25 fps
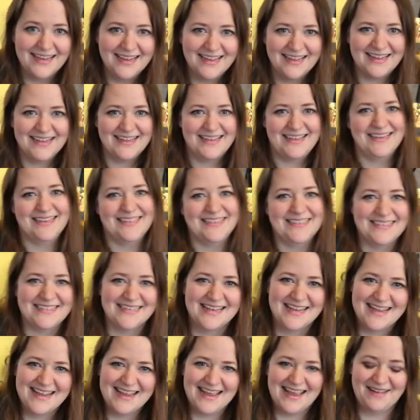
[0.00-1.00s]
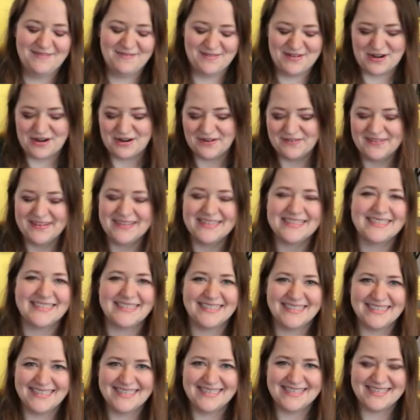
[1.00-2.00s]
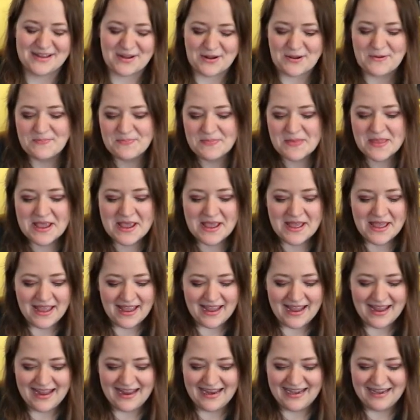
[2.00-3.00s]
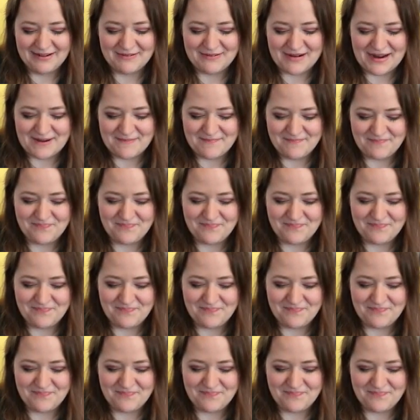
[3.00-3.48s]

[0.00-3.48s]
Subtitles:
because I'm nervous. So anyway,